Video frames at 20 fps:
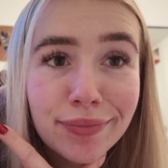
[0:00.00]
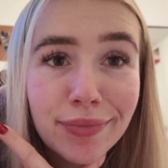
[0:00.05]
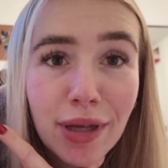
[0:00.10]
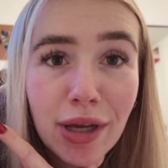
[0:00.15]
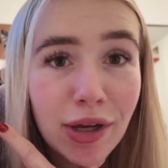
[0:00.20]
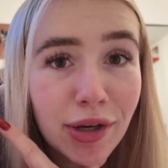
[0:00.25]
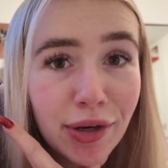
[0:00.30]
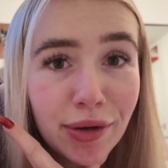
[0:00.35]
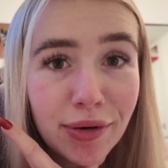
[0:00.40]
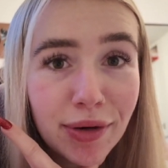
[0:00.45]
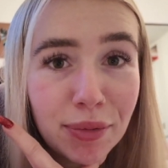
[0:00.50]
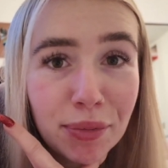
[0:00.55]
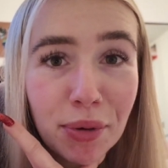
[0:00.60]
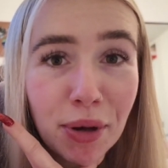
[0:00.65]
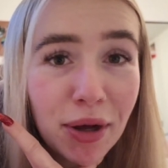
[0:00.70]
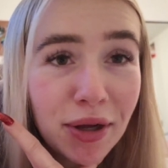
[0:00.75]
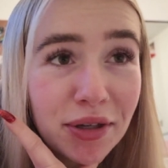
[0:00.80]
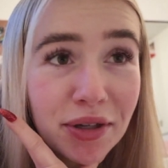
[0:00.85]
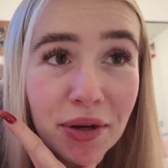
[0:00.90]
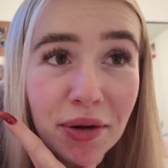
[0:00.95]
I don't know
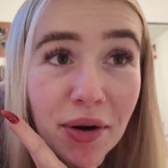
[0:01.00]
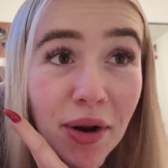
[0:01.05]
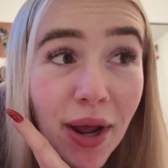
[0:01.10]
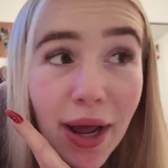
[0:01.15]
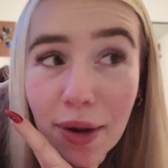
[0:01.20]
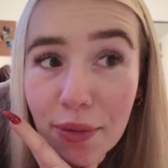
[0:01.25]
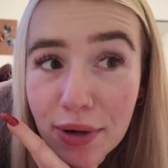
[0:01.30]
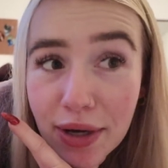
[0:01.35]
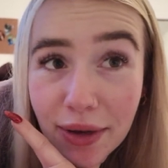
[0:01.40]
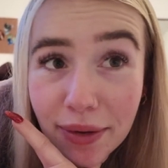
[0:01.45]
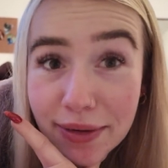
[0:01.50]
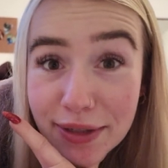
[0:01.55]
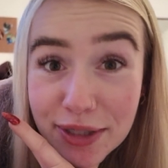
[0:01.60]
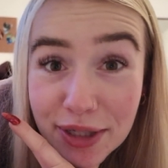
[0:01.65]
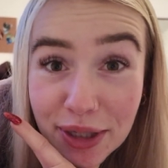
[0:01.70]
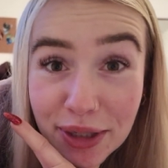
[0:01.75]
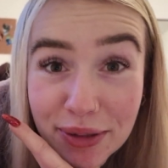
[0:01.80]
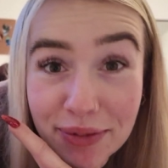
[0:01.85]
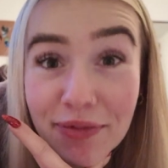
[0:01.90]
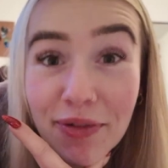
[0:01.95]
why. I don't know how we're going
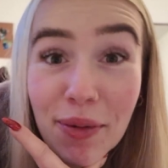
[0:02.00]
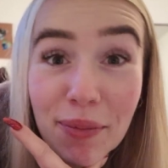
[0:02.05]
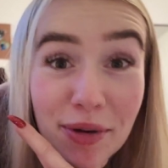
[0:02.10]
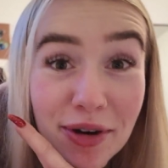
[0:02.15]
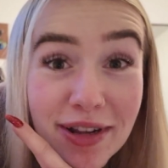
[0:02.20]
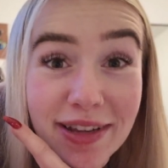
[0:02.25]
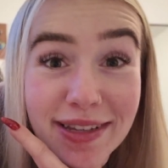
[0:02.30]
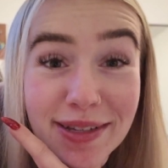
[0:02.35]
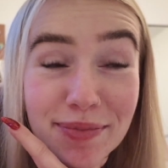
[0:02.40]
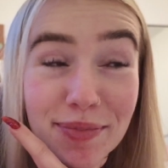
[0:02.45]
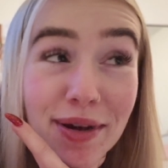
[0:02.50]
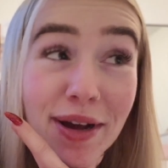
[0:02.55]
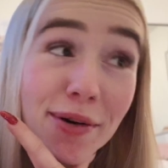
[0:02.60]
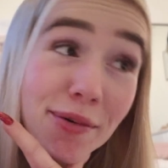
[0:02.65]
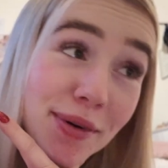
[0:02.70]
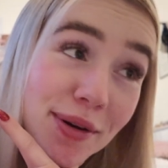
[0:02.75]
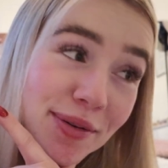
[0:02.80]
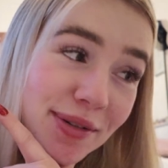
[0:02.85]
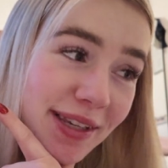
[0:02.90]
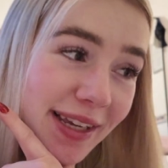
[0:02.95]
to, if I'm honest, but
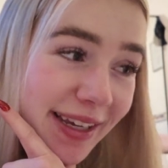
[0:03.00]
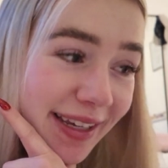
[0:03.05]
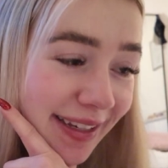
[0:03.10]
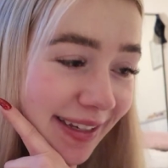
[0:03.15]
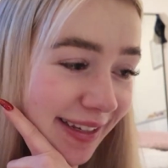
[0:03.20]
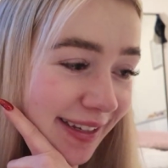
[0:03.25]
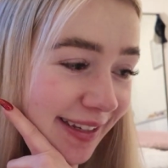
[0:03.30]
we'll see.